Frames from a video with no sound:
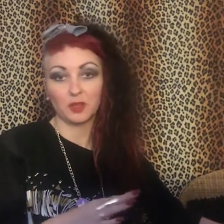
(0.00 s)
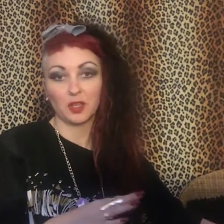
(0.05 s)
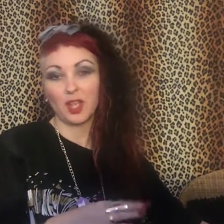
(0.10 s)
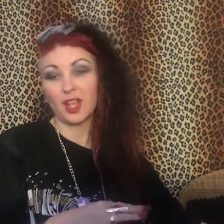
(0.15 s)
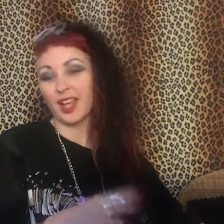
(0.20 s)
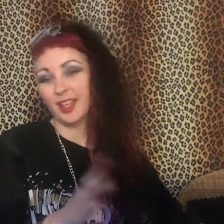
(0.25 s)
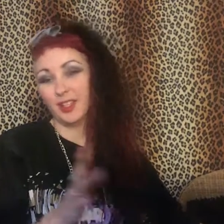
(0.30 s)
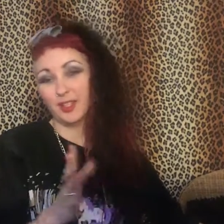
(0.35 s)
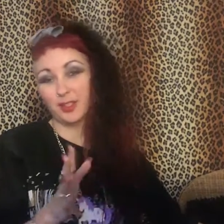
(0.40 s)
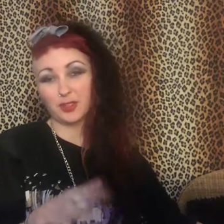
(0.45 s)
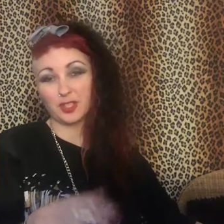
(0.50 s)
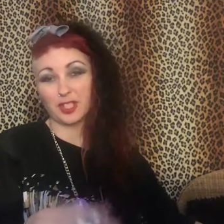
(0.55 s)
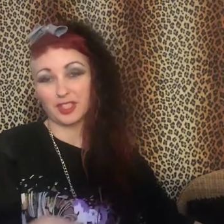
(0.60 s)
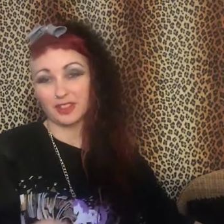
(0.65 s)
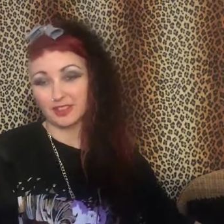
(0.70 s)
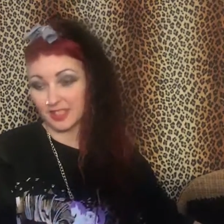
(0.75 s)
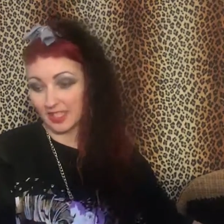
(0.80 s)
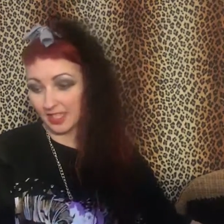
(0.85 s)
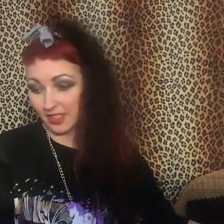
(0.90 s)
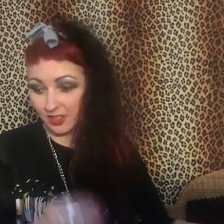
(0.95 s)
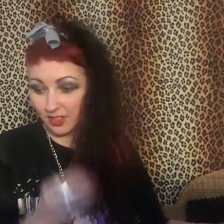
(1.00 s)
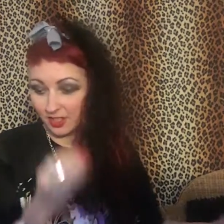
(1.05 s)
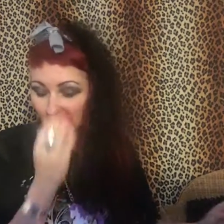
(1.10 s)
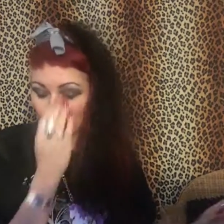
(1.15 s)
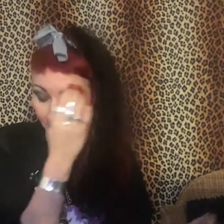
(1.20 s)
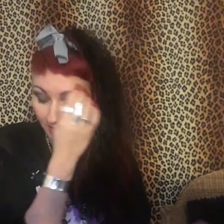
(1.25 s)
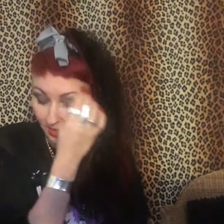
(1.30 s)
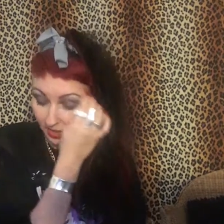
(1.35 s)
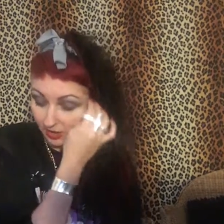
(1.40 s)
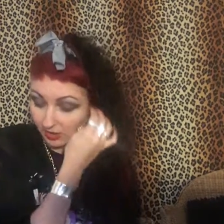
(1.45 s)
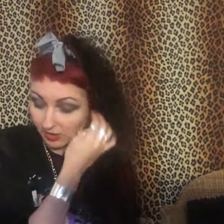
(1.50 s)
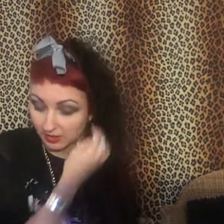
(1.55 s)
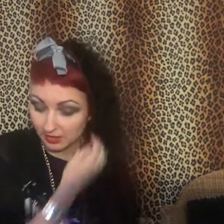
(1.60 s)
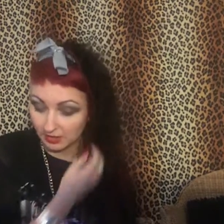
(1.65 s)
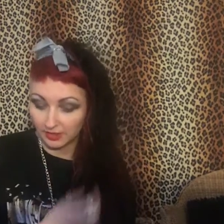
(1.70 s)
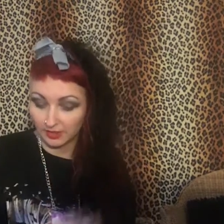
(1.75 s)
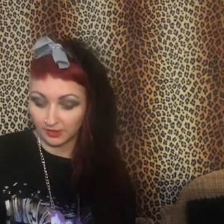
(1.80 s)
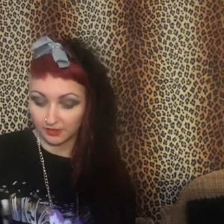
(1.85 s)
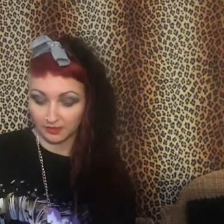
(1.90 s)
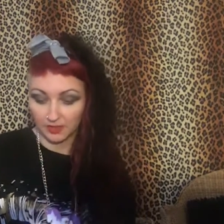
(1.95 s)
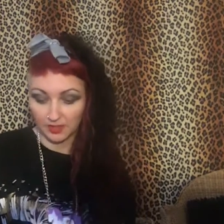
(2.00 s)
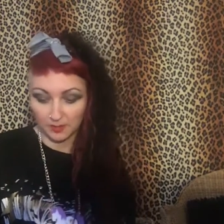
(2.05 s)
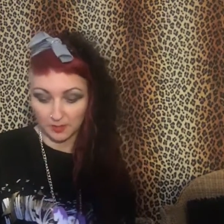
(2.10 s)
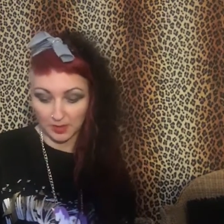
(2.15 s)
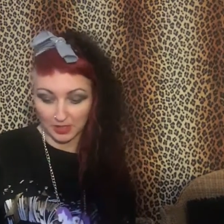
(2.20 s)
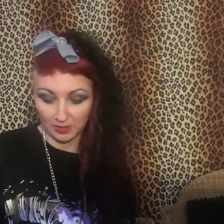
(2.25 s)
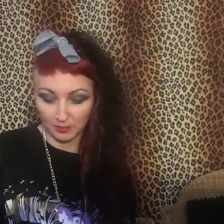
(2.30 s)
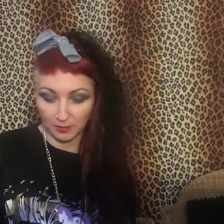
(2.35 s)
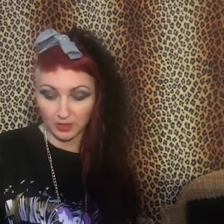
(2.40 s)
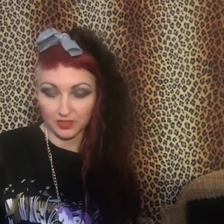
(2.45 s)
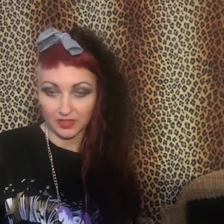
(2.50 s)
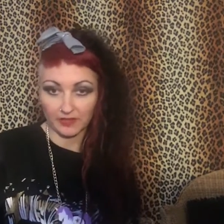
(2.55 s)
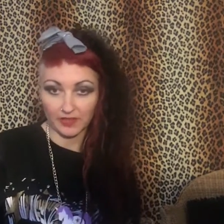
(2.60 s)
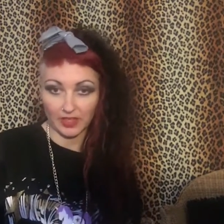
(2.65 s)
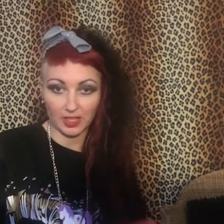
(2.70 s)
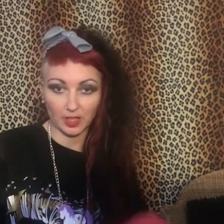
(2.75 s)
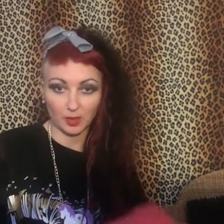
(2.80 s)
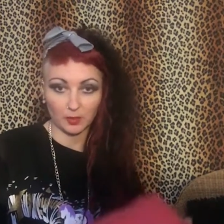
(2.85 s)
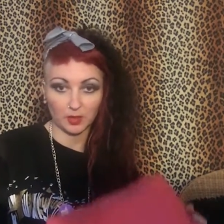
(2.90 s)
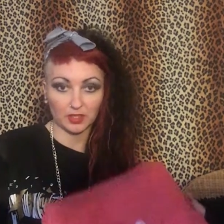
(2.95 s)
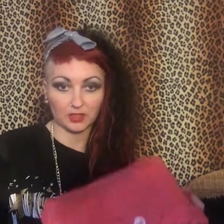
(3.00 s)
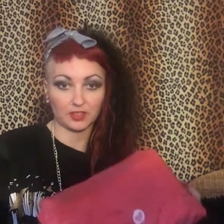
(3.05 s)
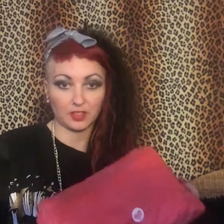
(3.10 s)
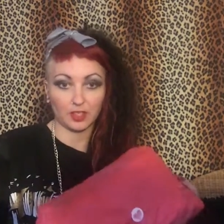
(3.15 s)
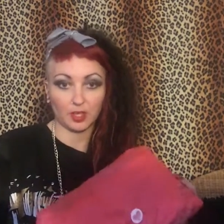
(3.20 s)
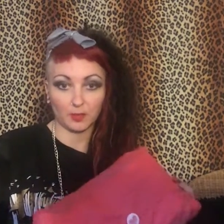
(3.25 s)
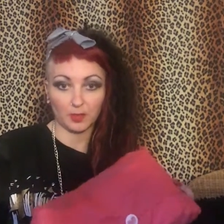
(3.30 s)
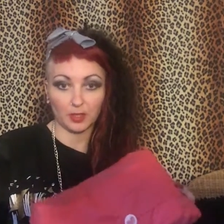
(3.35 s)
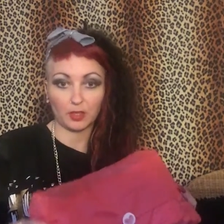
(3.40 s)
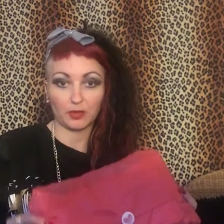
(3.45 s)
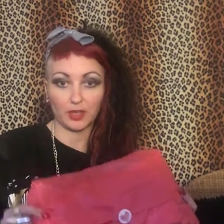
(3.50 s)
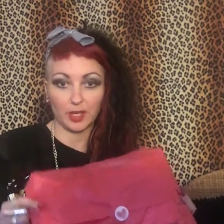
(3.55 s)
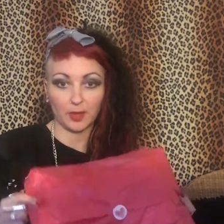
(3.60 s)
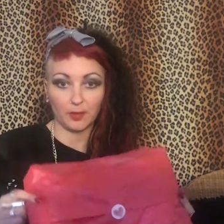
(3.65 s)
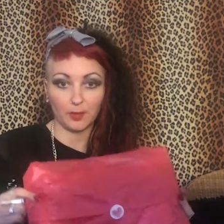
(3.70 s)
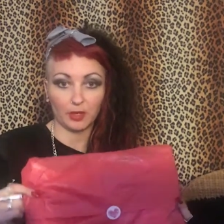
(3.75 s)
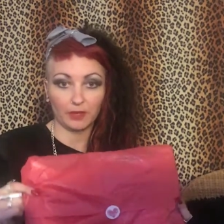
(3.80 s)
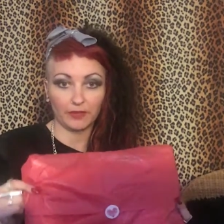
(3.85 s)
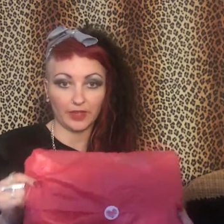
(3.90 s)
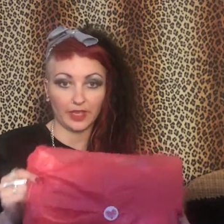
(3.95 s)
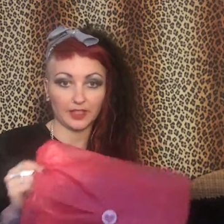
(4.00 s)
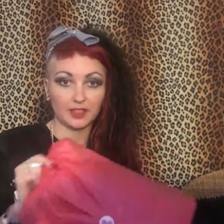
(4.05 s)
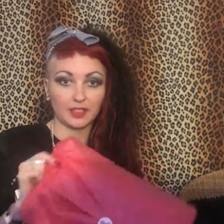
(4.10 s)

I do ch tend to change the colour, and depending what's available, it's normally cream or red.